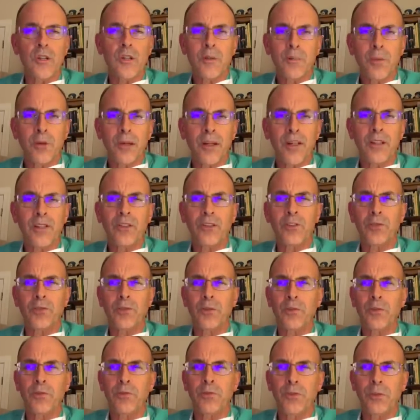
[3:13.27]
by his
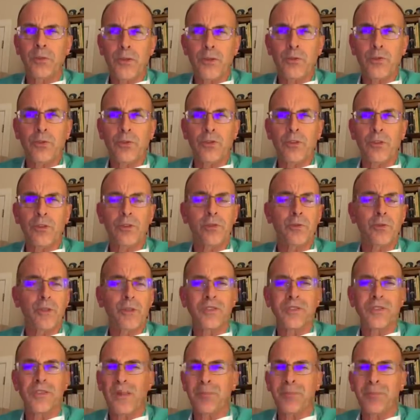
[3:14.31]
refusal to
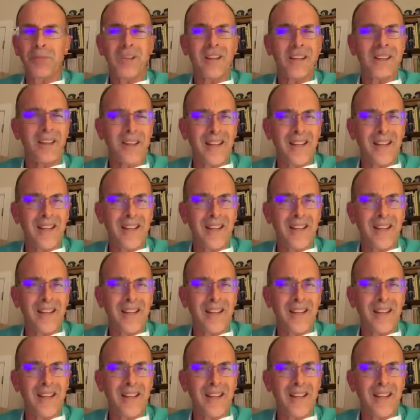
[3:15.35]
accept